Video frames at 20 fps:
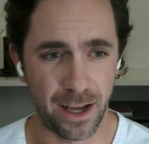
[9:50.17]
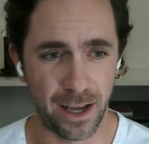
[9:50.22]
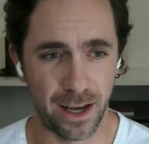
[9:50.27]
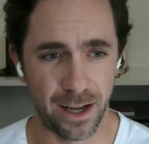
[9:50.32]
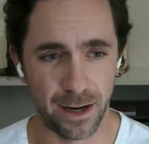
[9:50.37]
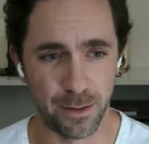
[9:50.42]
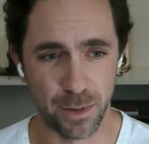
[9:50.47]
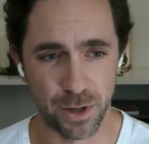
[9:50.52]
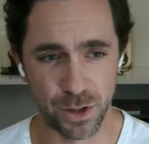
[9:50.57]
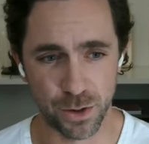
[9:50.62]

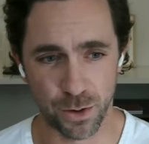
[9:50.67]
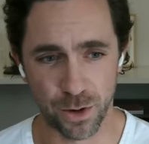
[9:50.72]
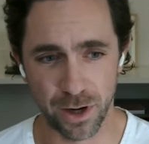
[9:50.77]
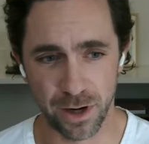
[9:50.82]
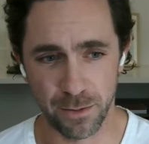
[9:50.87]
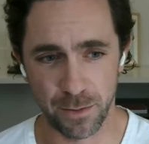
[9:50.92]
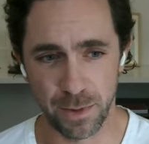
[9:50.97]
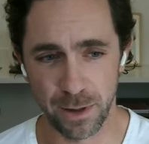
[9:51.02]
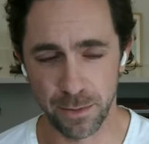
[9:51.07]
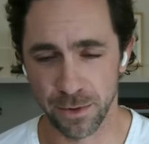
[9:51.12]
And a
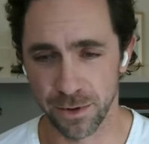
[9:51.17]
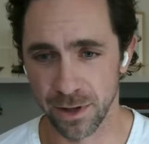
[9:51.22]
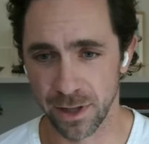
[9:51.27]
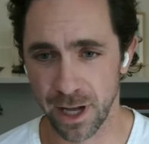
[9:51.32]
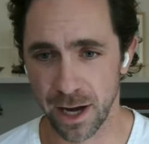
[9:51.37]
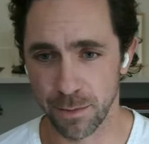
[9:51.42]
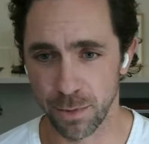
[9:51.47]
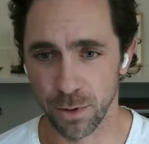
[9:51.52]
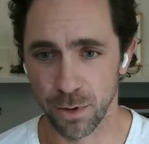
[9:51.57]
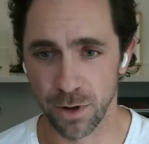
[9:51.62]
majority of people in
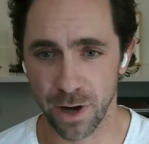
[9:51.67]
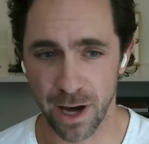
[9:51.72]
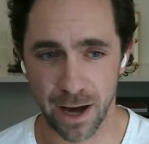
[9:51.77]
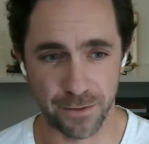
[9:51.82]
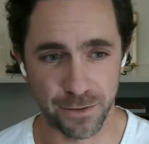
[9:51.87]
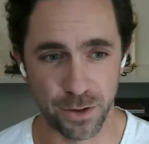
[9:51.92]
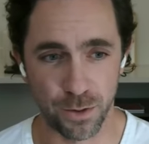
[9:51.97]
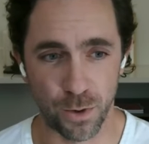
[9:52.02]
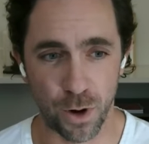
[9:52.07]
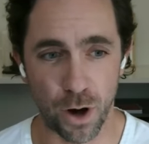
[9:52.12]
that pool
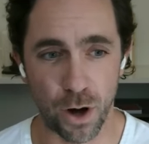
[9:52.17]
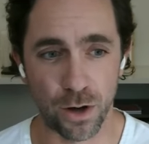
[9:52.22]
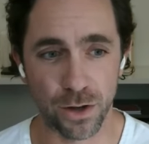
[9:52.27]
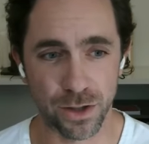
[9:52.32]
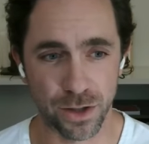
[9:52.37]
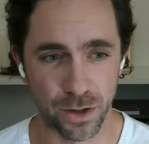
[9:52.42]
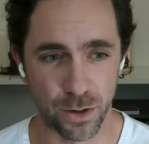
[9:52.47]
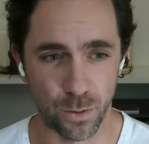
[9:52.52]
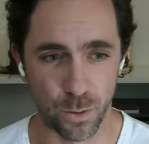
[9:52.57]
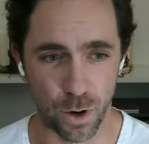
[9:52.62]
have to
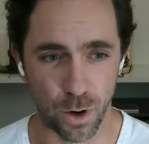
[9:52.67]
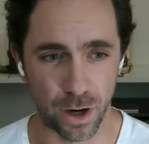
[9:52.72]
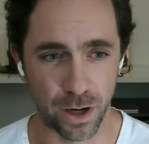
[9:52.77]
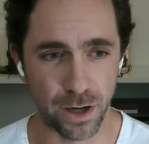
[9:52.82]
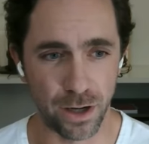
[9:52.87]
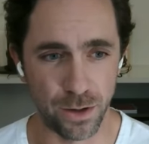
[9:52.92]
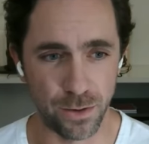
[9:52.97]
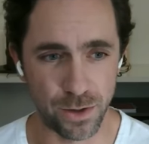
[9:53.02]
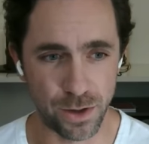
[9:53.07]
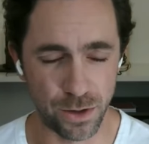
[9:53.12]
also want
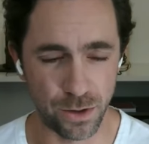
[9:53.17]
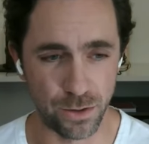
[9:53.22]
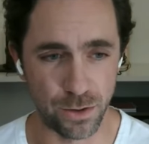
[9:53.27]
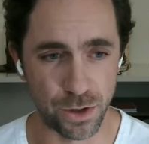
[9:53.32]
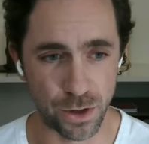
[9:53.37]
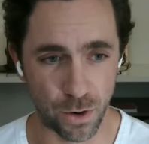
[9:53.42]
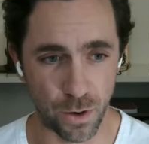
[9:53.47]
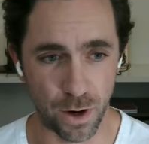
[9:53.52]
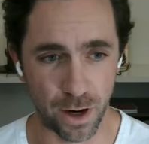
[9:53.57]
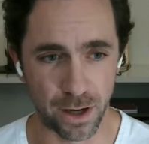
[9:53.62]
you to
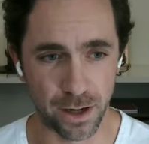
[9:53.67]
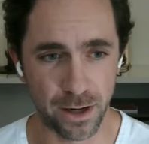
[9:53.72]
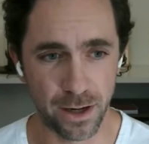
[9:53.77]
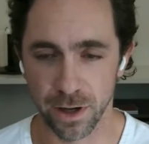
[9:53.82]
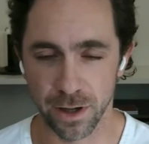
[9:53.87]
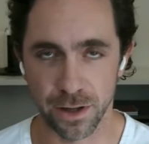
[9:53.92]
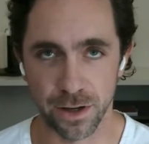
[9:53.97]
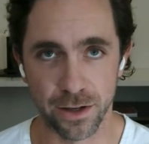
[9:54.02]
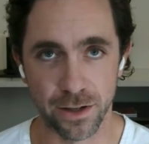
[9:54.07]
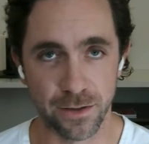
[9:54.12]
join.
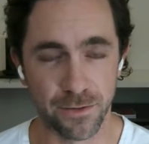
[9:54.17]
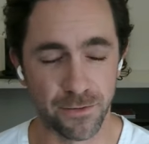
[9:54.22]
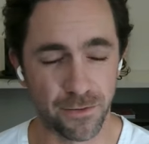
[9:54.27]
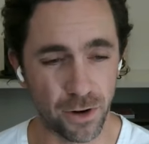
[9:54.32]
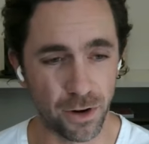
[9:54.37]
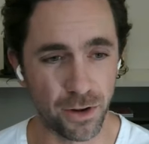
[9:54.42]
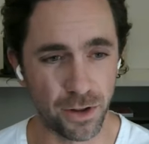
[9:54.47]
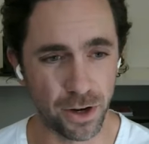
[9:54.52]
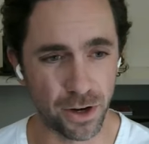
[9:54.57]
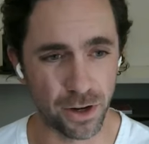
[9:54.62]
But there's
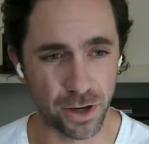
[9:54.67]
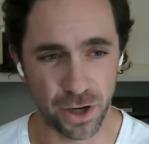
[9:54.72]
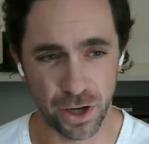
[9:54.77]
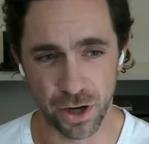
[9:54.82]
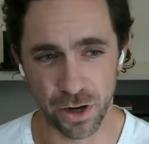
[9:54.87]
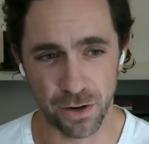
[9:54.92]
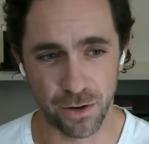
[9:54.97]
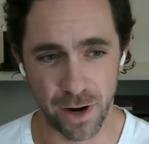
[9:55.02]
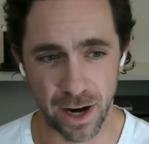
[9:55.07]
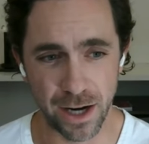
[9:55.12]
further
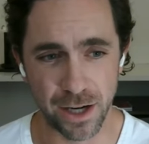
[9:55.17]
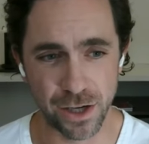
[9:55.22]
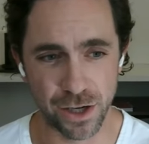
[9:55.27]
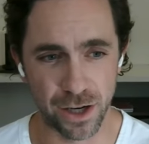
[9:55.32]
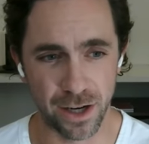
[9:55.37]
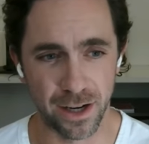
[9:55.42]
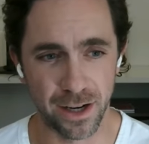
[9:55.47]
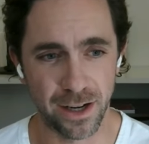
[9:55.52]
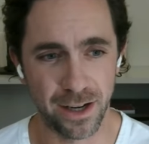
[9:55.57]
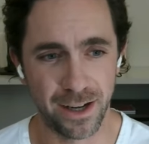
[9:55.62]

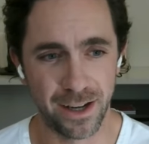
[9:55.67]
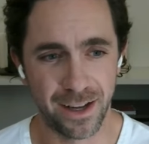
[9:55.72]
curation